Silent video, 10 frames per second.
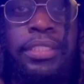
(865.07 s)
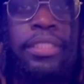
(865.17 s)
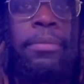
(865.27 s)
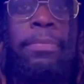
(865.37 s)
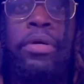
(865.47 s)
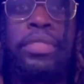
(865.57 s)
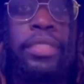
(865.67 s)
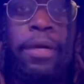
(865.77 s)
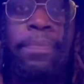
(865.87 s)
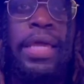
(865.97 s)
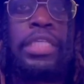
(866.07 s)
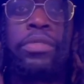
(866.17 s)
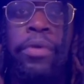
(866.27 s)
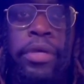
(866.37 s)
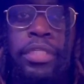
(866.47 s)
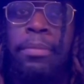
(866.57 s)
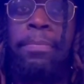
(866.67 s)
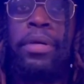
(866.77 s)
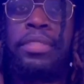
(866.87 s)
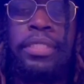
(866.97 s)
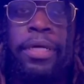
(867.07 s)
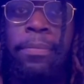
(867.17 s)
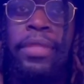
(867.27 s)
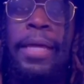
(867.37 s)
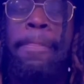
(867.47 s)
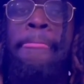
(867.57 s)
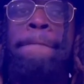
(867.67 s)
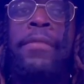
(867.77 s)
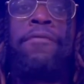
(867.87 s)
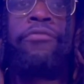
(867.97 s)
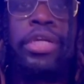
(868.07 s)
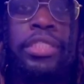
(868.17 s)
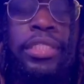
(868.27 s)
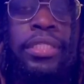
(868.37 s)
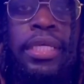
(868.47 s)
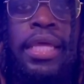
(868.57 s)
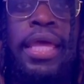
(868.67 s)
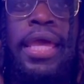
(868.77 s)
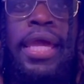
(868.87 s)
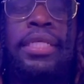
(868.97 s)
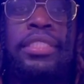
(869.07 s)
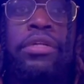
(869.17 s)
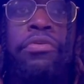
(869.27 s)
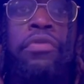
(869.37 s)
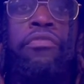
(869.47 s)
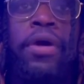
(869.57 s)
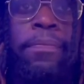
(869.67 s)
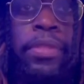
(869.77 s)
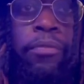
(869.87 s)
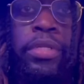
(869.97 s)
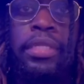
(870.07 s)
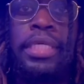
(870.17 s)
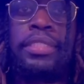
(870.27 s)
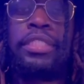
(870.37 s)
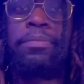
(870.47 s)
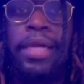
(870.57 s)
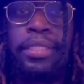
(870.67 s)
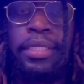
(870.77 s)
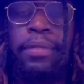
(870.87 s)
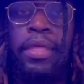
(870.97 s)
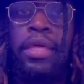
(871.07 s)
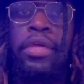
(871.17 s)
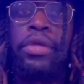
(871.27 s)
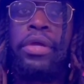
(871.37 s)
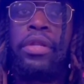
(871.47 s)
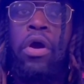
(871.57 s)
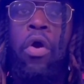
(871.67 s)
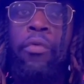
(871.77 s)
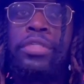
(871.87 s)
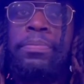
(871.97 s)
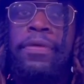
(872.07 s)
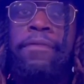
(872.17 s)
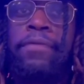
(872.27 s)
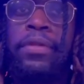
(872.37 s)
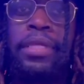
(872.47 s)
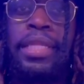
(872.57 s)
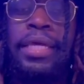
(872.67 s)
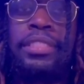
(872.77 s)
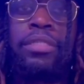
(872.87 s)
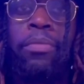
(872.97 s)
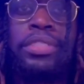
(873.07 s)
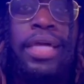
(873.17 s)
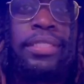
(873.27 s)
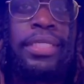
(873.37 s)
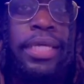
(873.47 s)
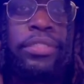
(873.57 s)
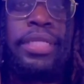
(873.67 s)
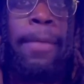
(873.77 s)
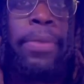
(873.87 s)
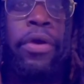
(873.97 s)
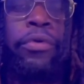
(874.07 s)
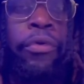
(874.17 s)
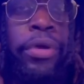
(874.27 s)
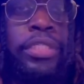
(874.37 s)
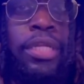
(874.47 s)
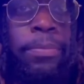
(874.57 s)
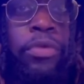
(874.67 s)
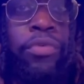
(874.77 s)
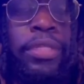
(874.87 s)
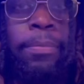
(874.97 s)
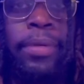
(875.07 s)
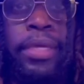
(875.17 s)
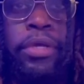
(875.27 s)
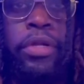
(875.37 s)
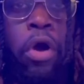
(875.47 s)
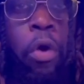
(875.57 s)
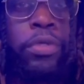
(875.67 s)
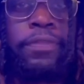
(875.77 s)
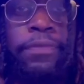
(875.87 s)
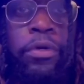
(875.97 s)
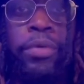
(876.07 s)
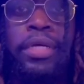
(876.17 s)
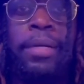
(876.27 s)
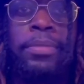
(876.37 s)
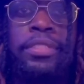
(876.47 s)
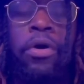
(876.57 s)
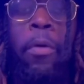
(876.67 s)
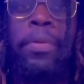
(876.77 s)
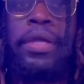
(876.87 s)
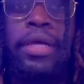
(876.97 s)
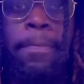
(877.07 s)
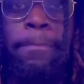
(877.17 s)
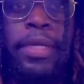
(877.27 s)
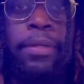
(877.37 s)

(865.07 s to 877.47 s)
going to be building up. That square is going to be building up that friction, and it's going to erupt when you least expect it. You're going to always be feeling like someone's out to get you. That paranoia is going to be really big. You're going to always feel, when it comes to opening up, being